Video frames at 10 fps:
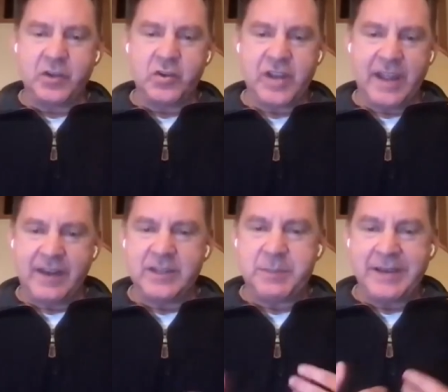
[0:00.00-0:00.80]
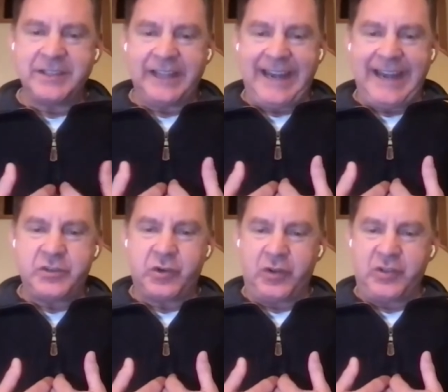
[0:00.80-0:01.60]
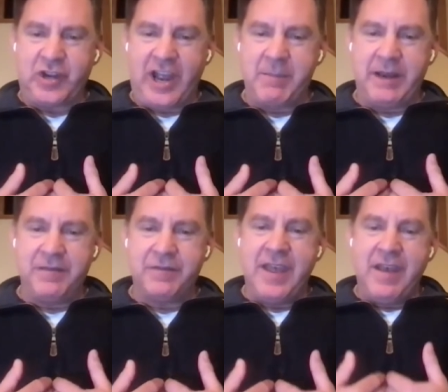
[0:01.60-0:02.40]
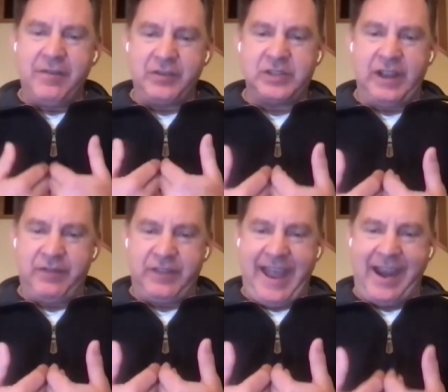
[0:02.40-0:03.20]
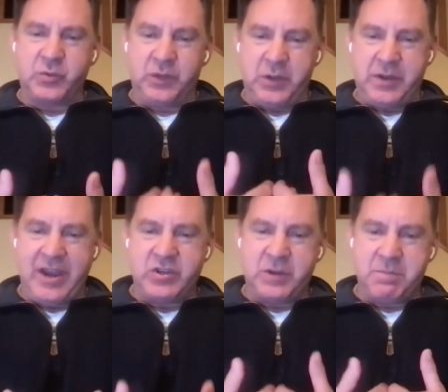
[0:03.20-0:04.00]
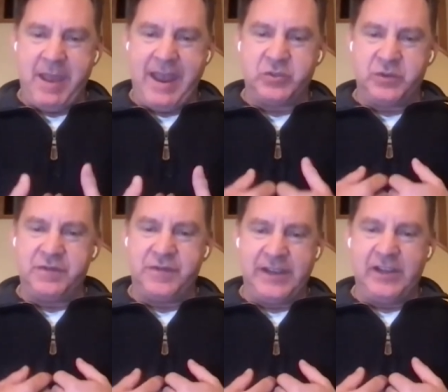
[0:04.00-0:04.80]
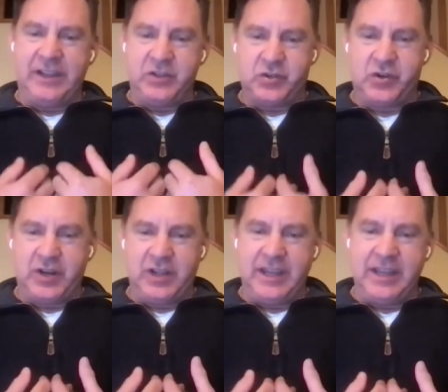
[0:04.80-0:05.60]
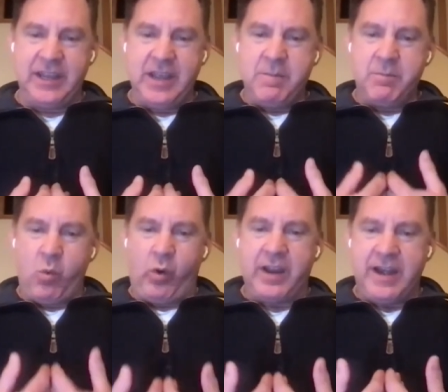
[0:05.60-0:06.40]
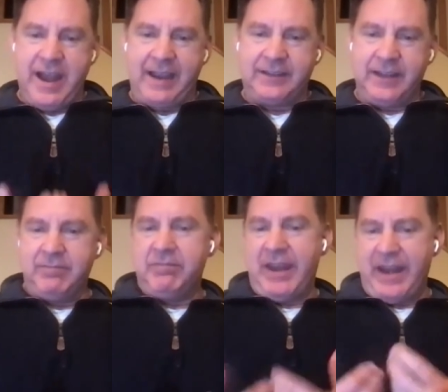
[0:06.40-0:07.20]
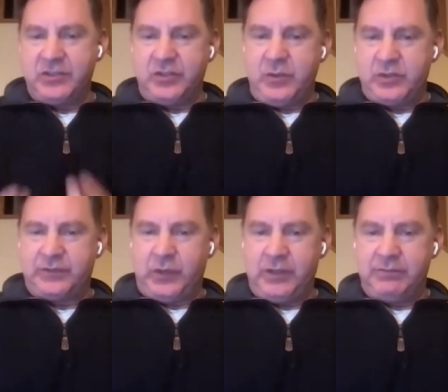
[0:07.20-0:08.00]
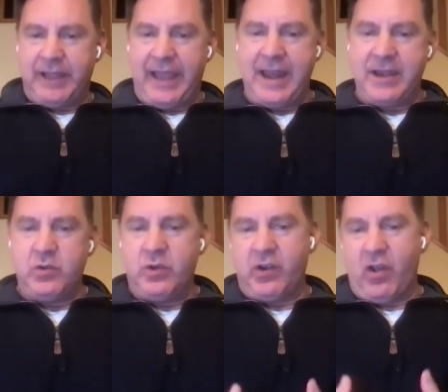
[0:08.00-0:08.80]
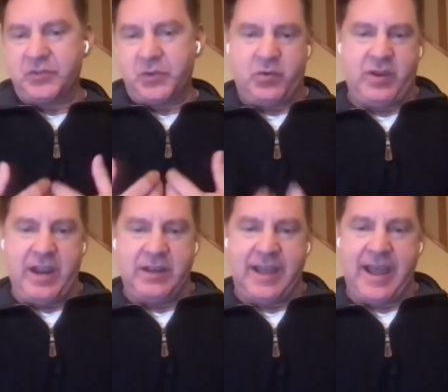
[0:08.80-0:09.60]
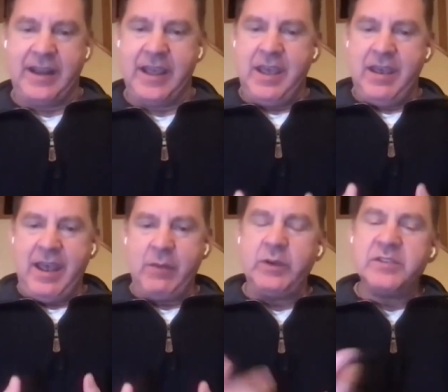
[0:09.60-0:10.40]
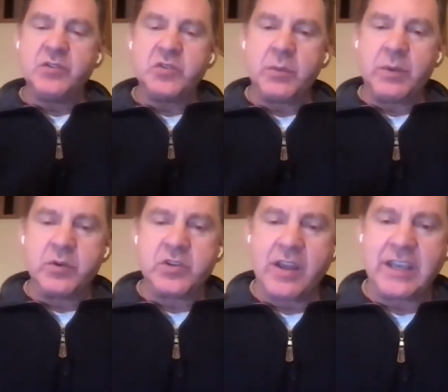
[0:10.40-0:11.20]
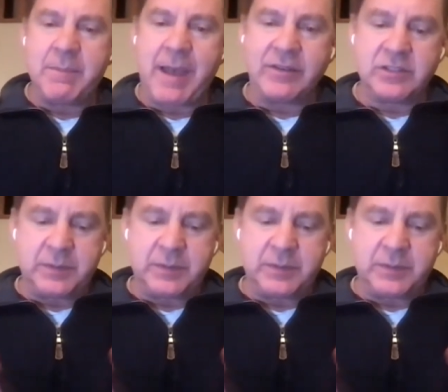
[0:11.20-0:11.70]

like you're saying that it's basically an internal job. And if this, if the actual location makes you feel internally more connected, then it's useful. And you can also create that. I mean, it's interesting when you were talking about